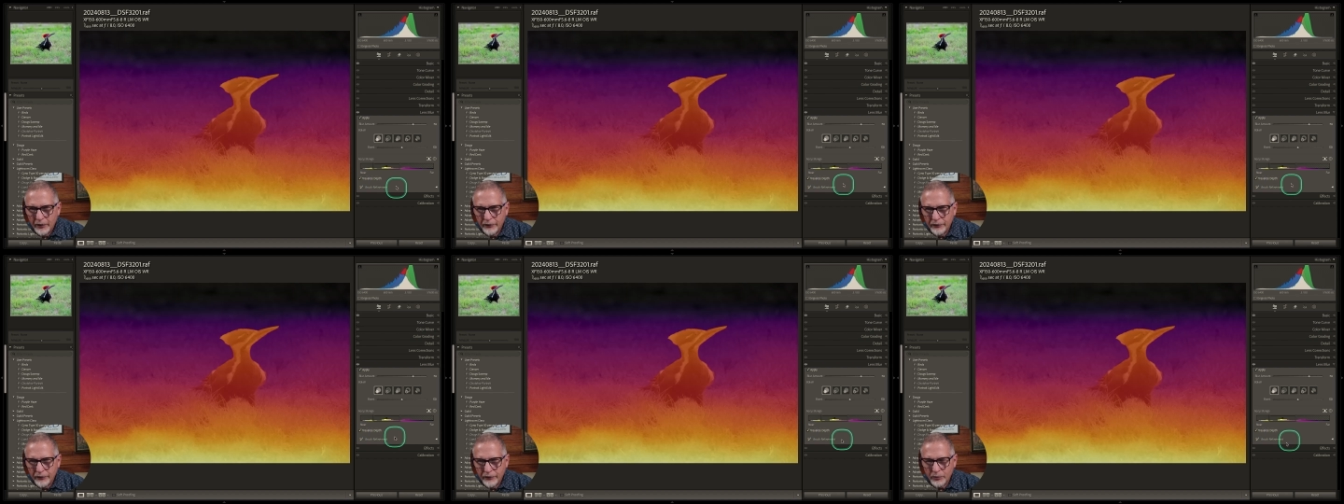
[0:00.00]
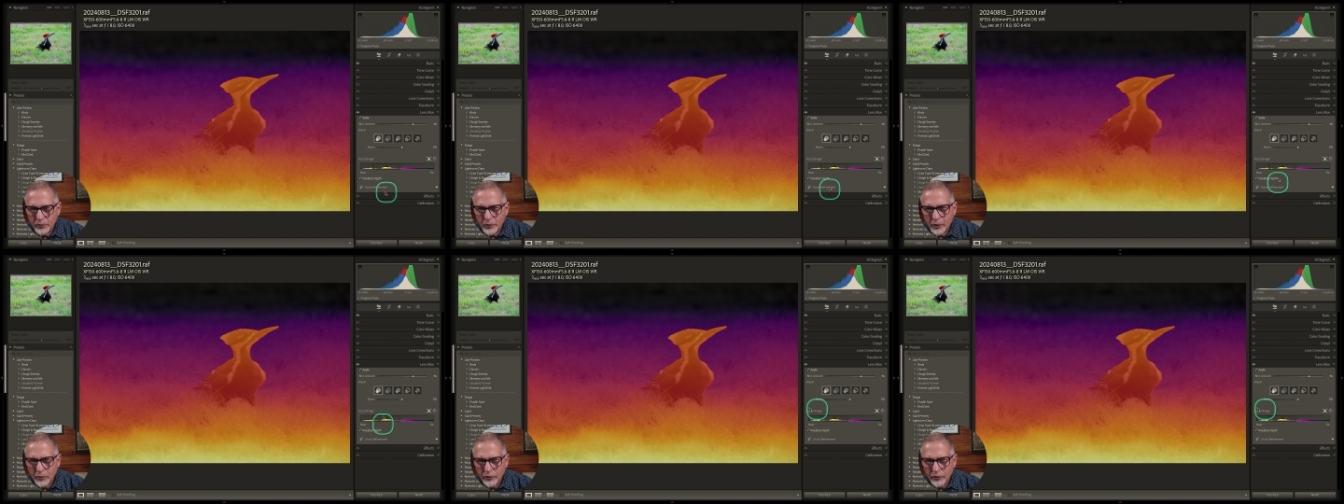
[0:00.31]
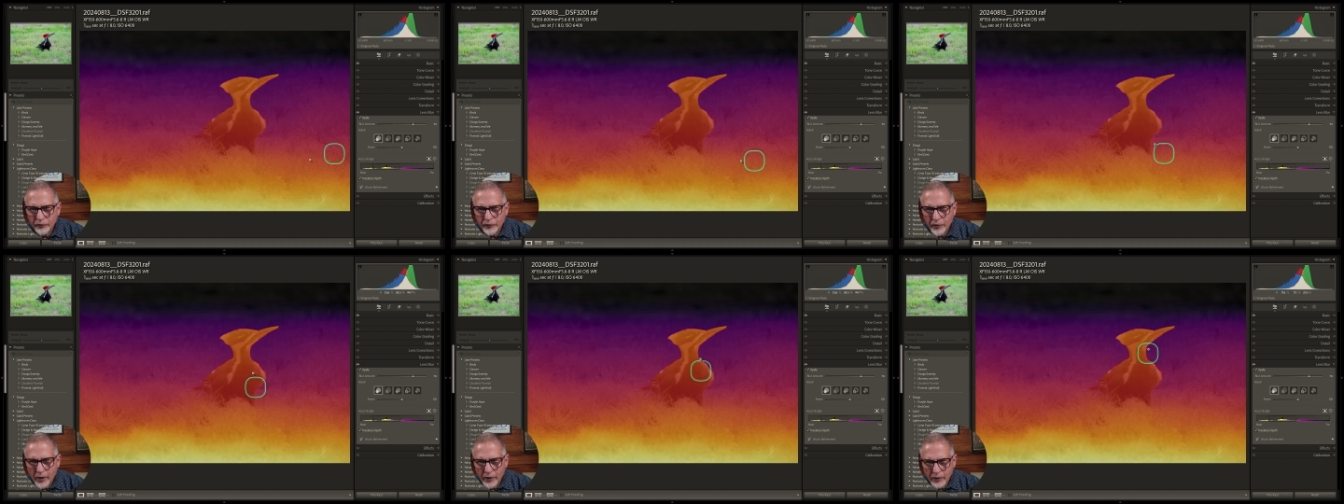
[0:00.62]
This is what I
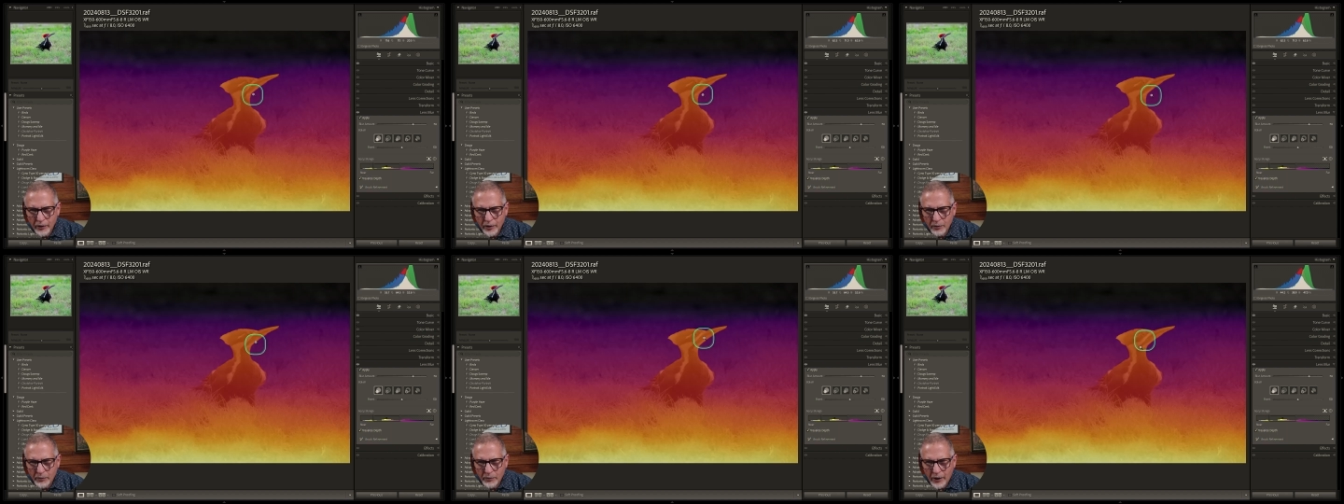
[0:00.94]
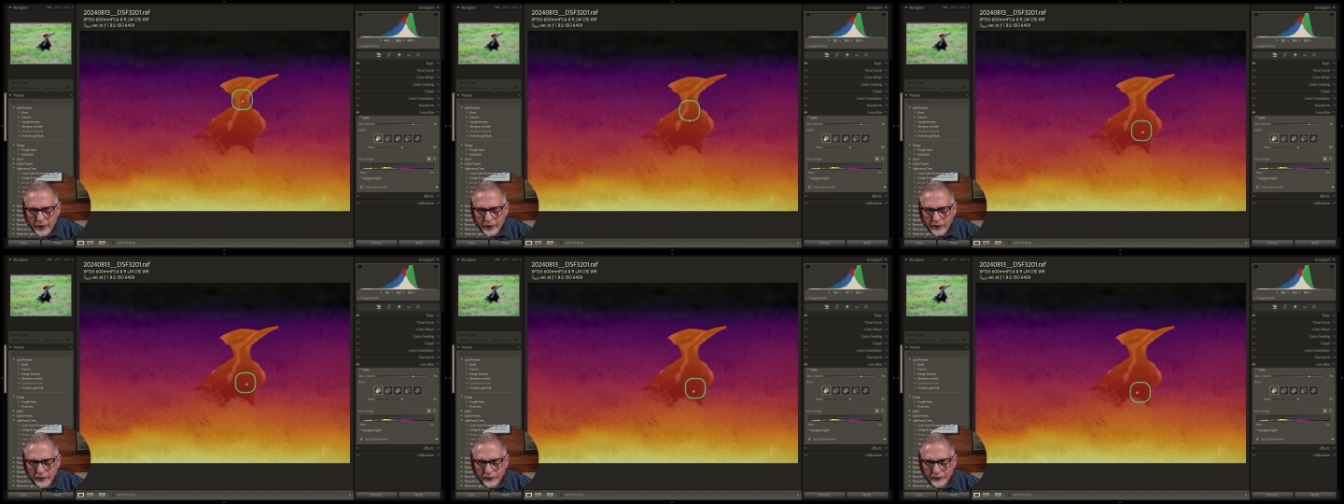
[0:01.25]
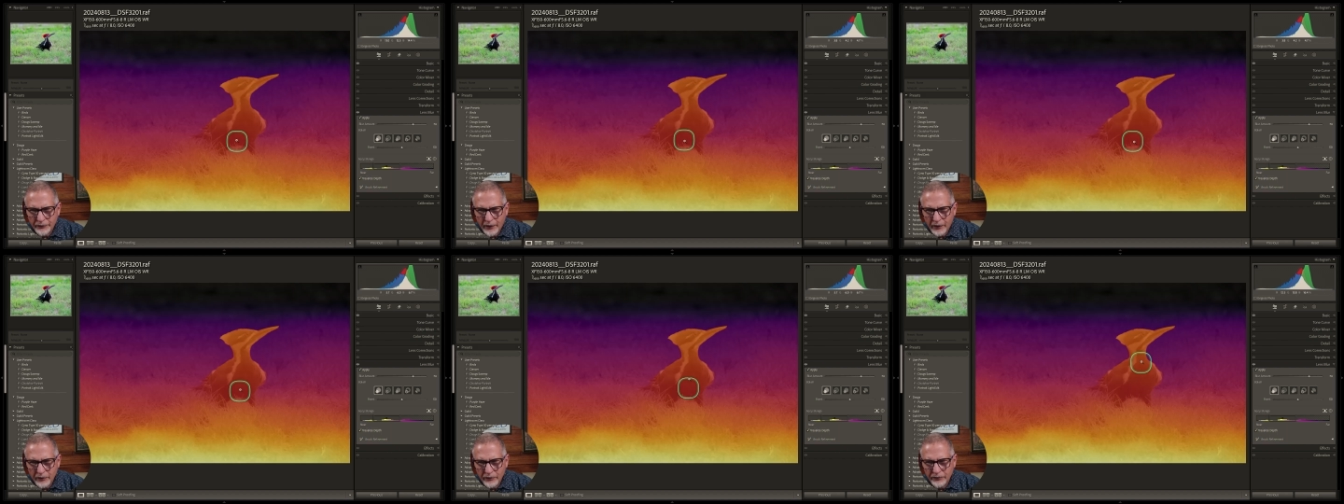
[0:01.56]
was talking about
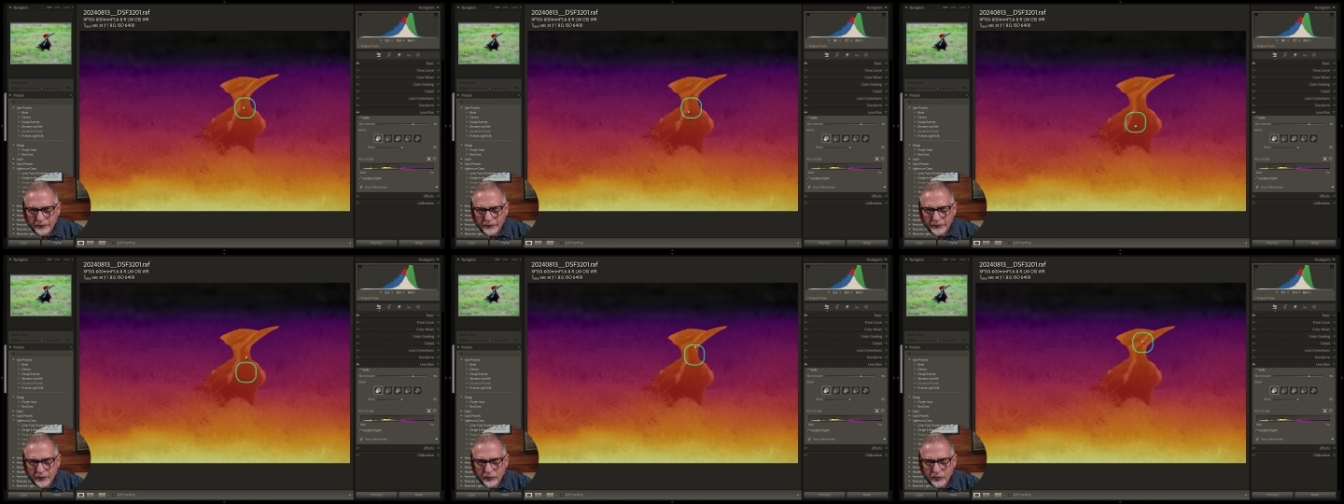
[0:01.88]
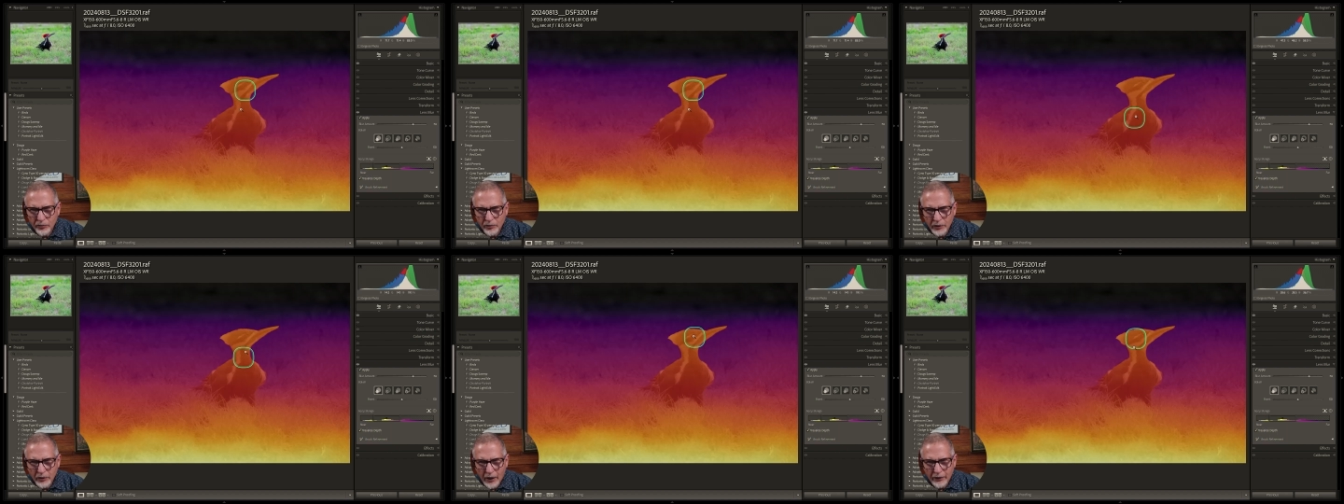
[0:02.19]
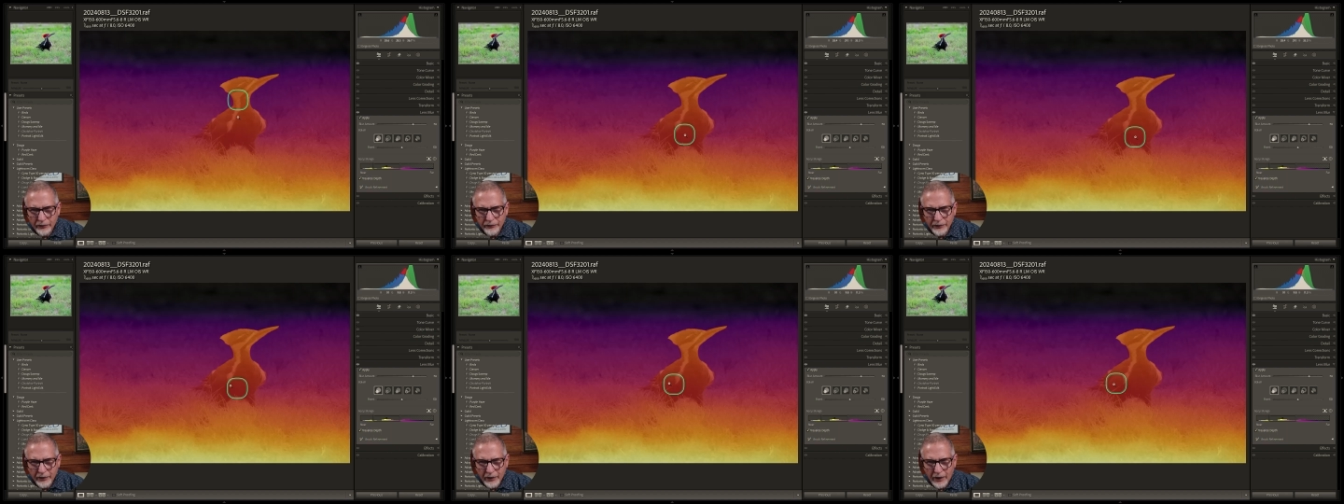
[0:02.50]
as far as
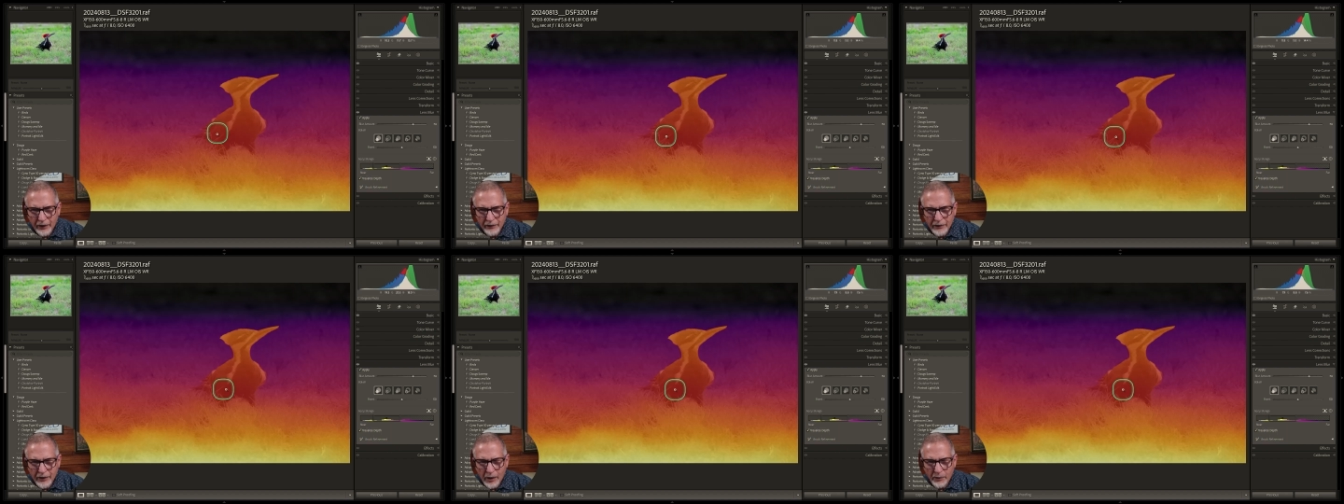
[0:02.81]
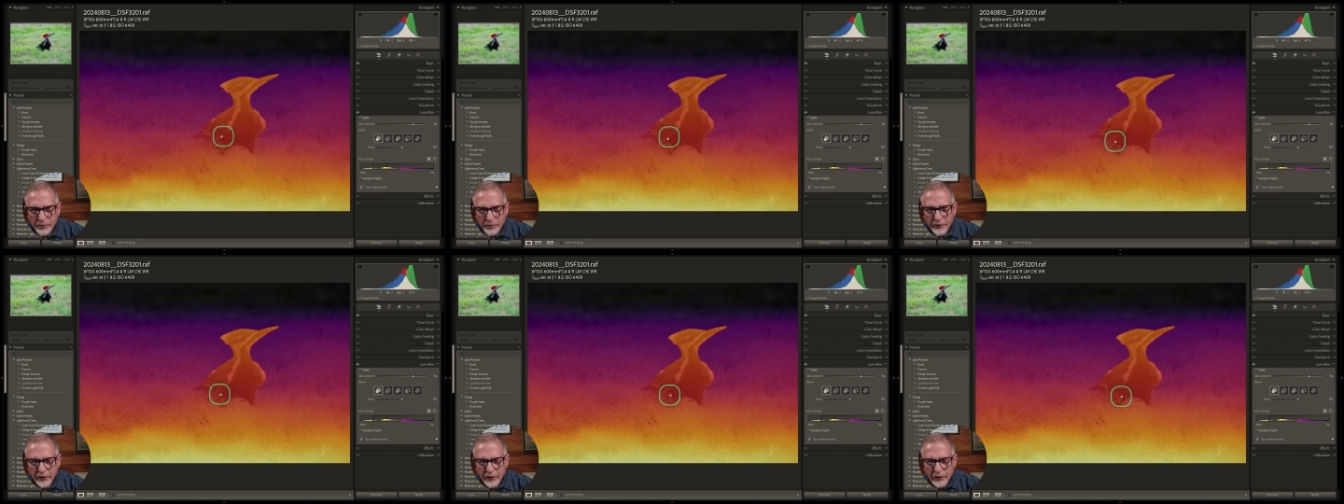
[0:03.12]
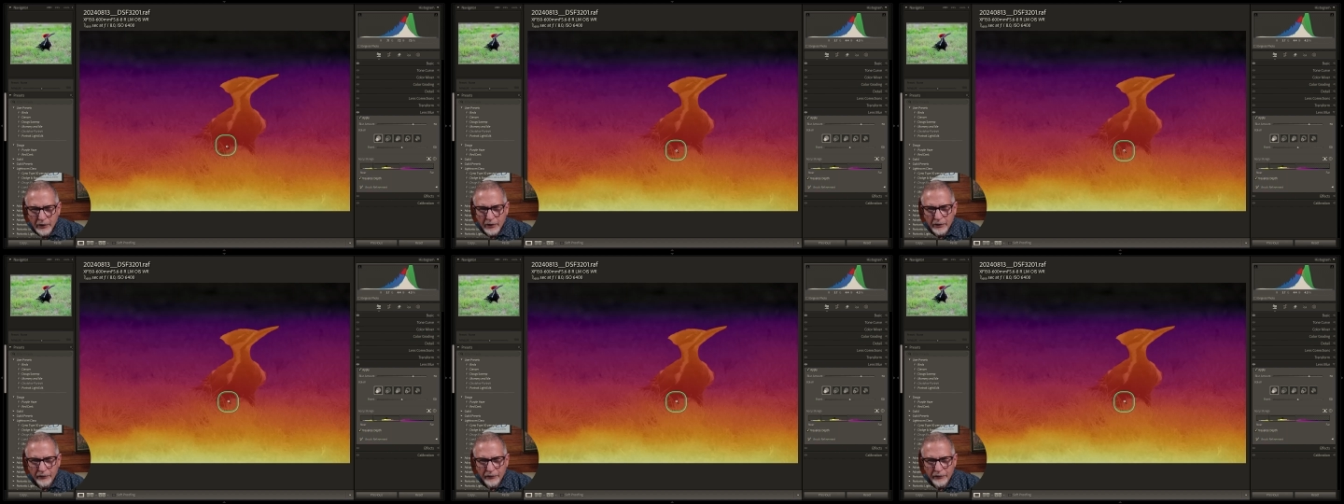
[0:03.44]
visualizing that depth.